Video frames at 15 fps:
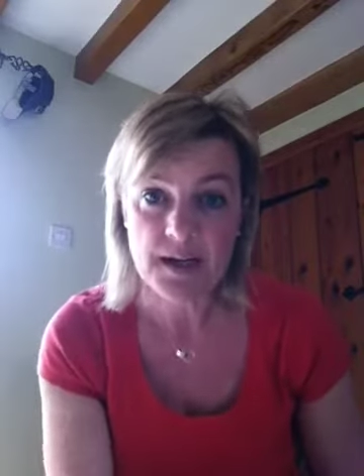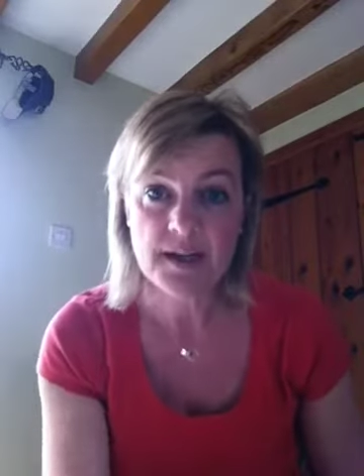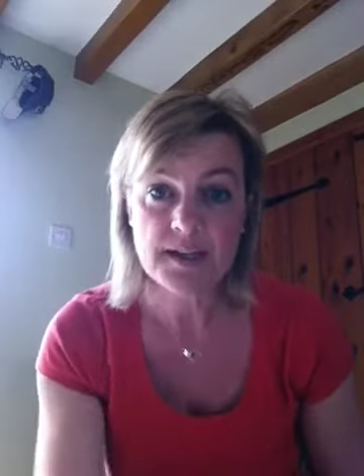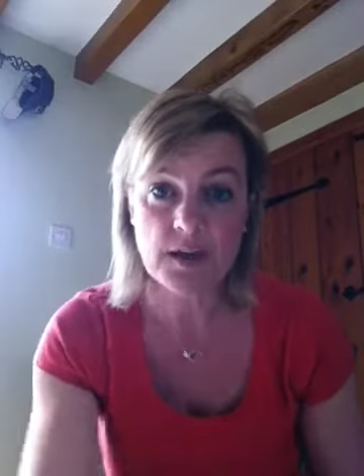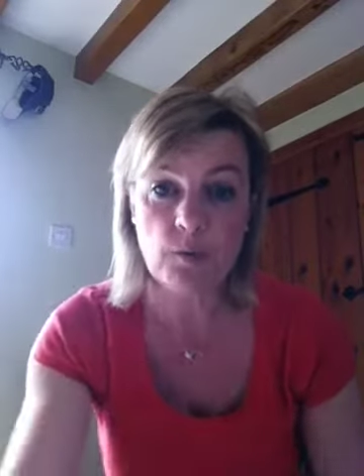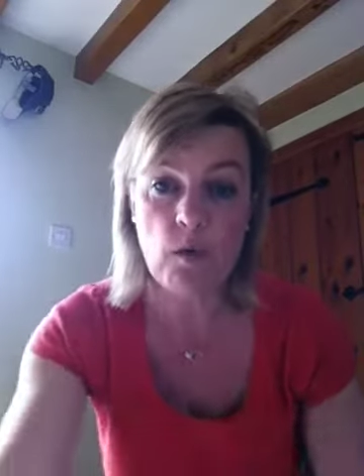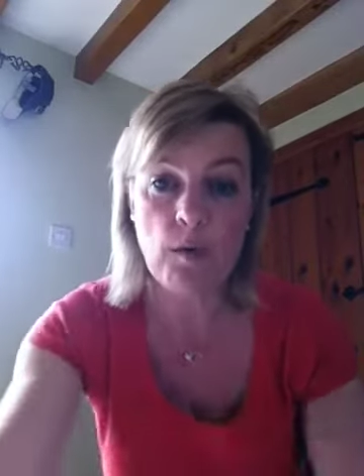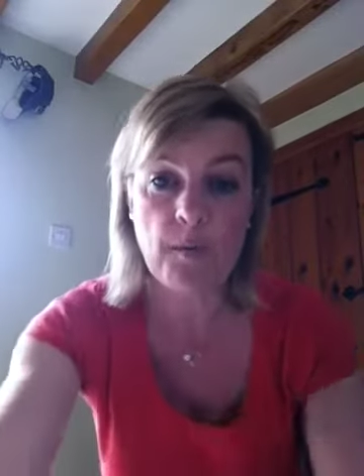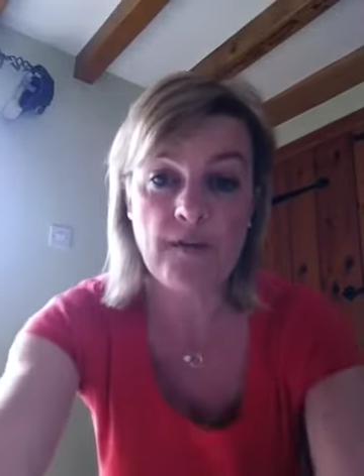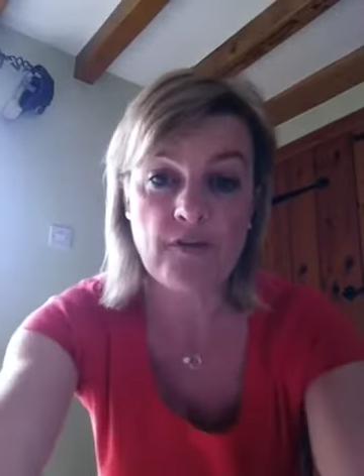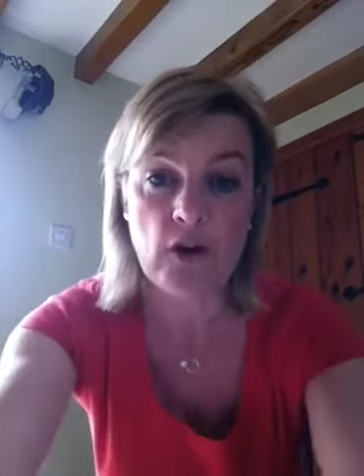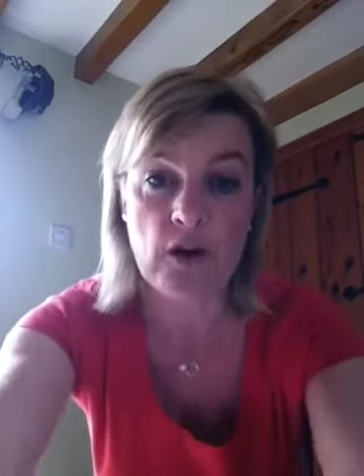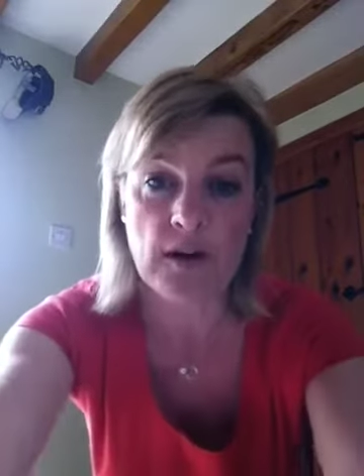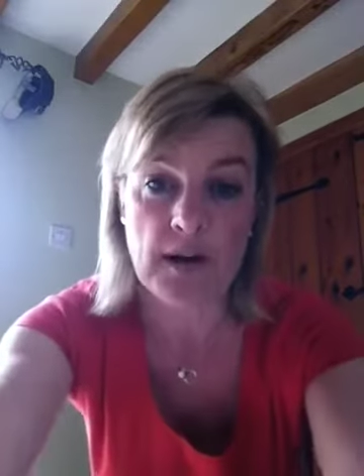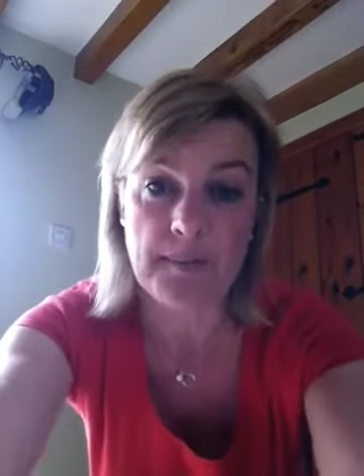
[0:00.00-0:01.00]
So what we've
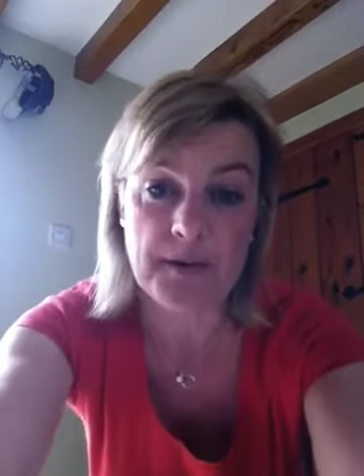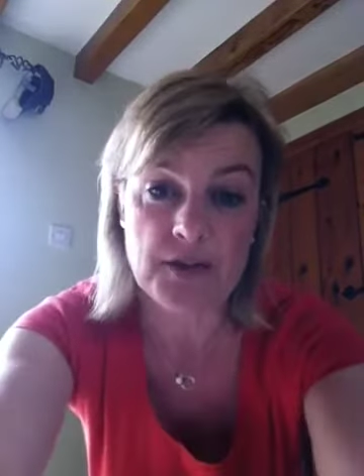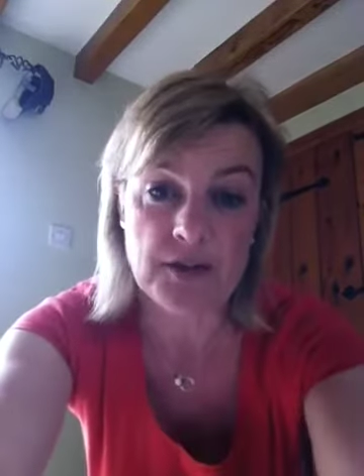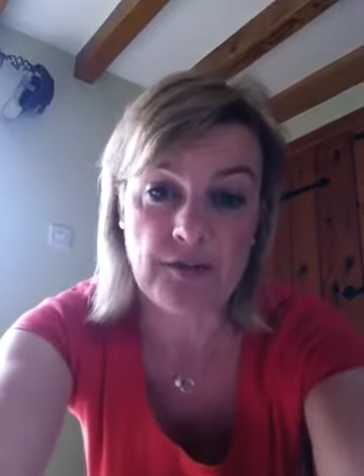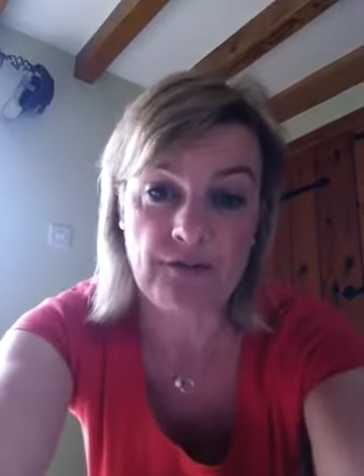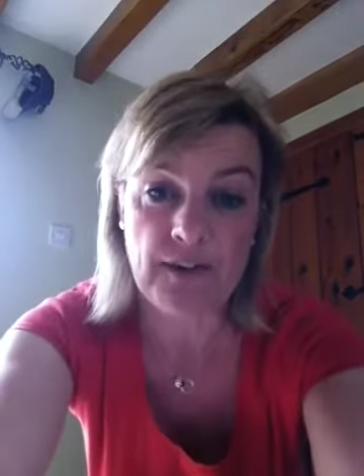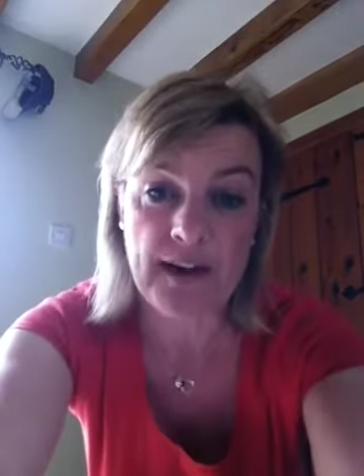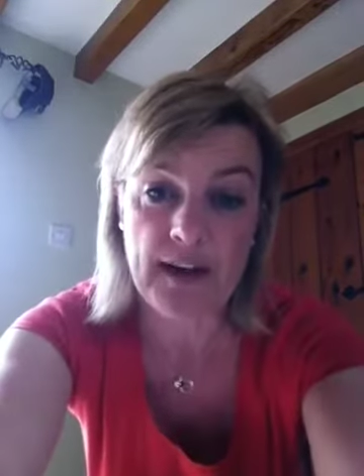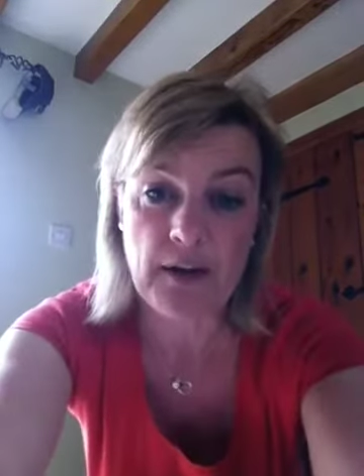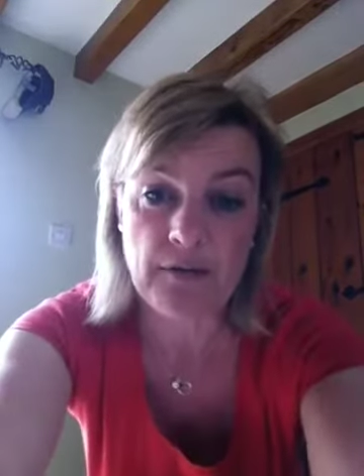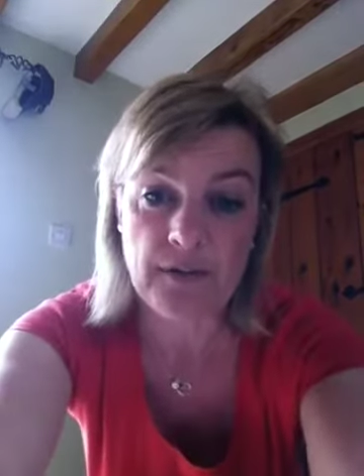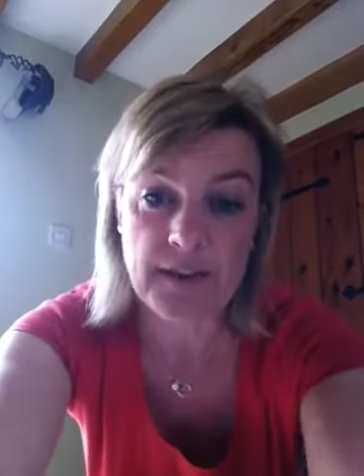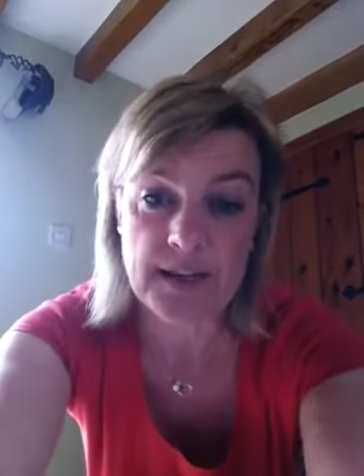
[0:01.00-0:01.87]
got, let me just flick over